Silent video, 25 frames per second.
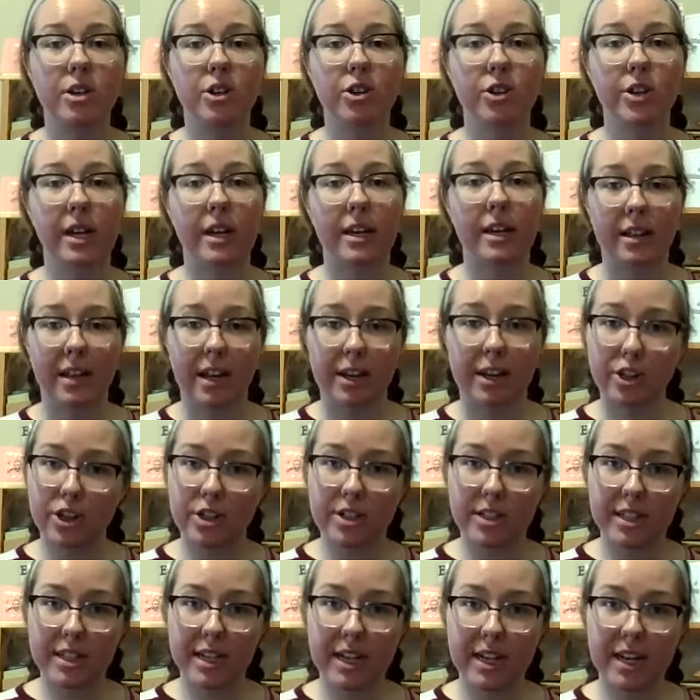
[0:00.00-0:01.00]
create
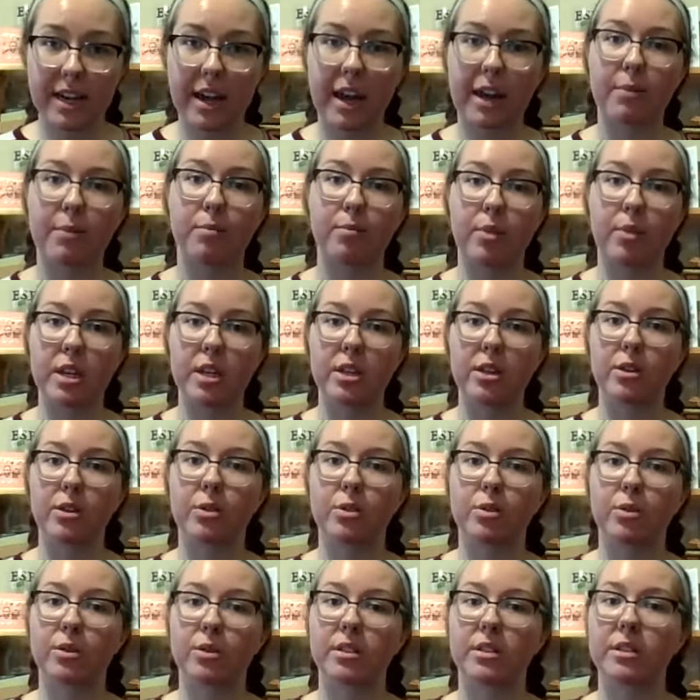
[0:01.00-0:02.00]
electricity, and we
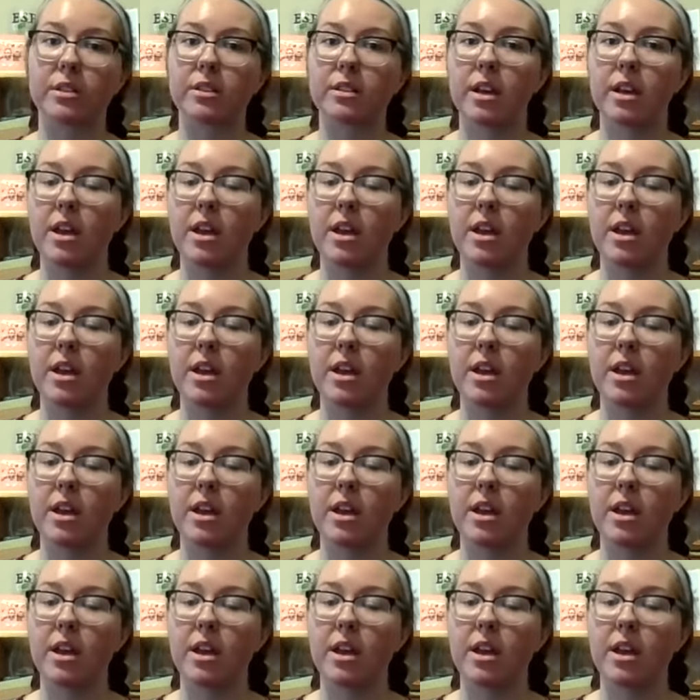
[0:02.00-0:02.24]
use